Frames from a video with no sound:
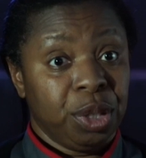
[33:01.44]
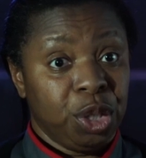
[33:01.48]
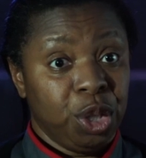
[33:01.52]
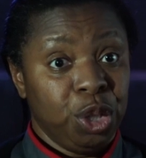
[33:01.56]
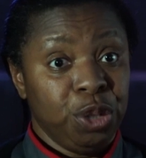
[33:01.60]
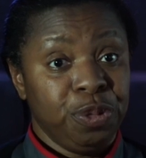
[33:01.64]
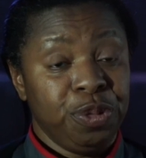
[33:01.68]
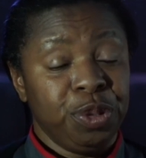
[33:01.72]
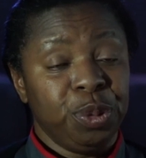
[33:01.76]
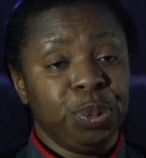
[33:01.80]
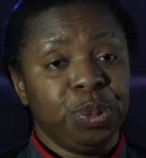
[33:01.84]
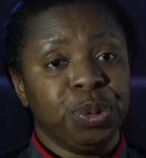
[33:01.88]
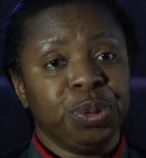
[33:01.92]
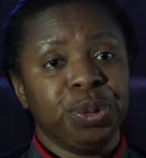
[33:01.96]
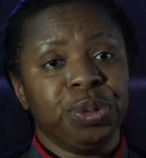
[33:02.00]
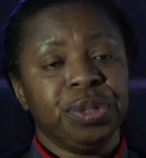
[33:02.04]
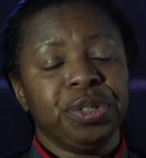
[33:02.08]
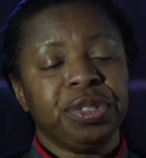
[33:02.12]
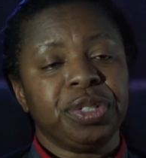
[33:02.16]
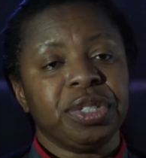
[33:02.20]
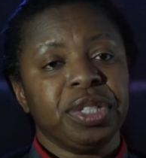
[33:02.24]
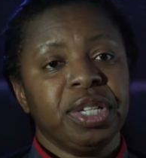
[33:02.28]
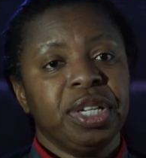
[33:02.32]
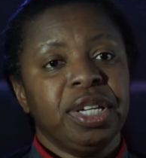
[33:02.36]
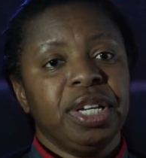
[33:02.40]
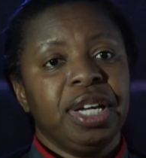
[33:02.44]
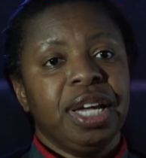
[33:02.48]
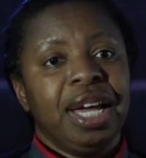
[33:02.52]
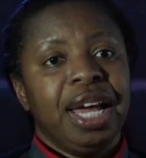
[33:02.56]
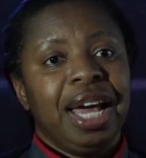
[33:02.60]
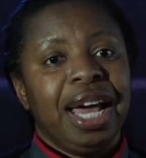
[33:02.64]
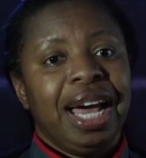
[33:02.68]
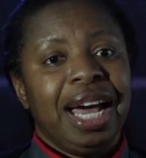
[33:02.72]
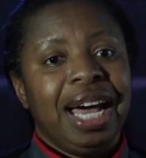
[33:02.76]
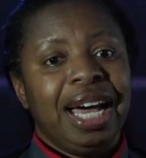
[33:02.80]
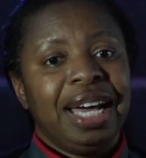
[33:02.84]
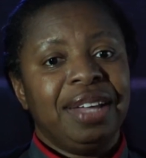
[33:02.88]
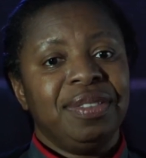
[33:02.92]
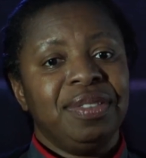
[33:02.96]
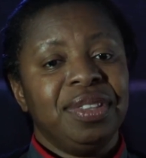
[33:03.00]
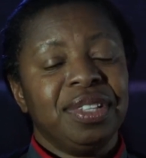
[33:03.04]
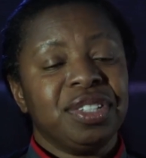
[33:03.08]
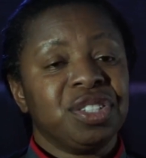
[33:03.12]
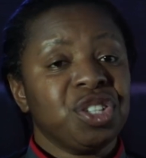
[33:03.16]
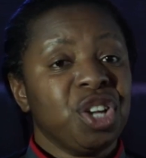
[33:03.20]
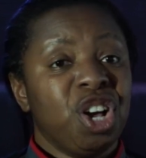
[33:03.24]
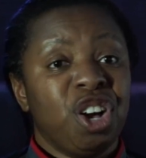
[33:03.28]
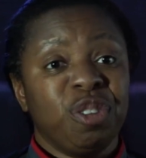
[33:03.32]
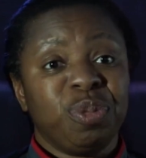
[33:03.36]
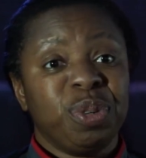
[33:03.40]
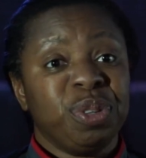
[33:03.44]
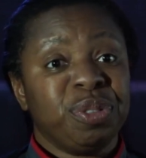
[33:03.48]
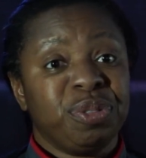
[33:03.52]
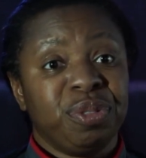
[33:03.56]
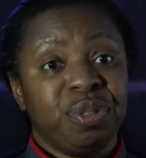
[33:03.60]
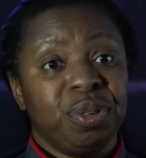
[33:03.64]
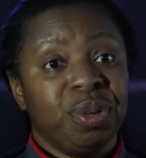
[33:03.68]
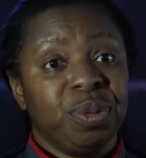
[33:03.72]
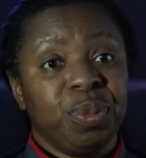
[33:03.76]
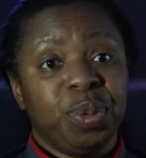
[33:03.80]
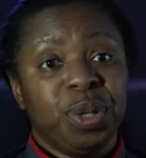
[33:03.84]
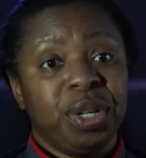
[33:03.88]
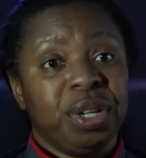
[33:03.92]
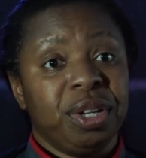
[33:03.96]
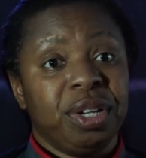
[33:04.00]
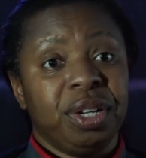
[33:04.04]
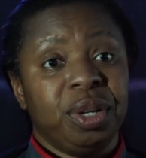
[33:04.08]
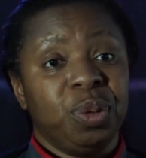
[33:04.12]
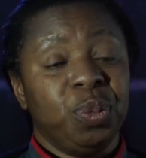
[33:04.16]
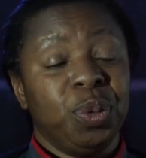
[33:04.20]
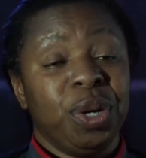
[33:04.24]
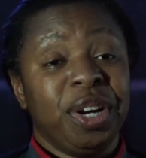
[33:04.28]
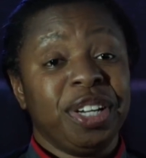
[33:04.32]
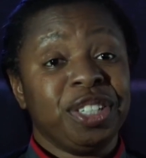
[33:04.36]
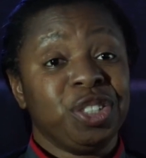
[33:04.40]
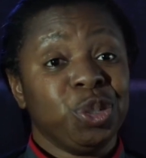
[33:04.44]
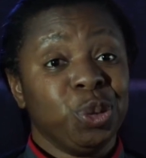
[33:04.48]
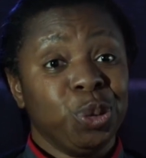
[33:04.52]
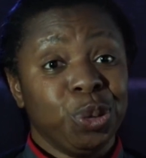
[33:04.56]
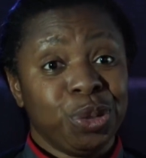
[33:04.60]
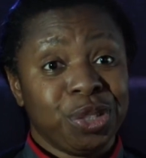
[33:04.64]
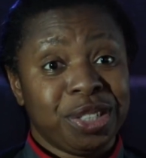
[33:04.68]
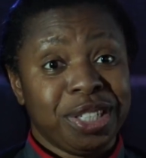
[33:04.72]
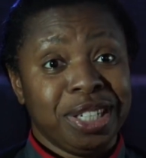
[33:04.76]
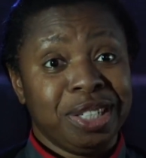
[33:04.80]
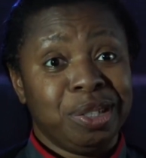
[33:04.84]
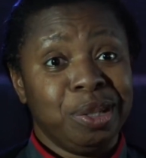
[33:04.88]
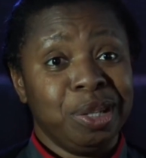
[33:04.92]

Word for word: COVID wards, and the staff were, were, were exhausted.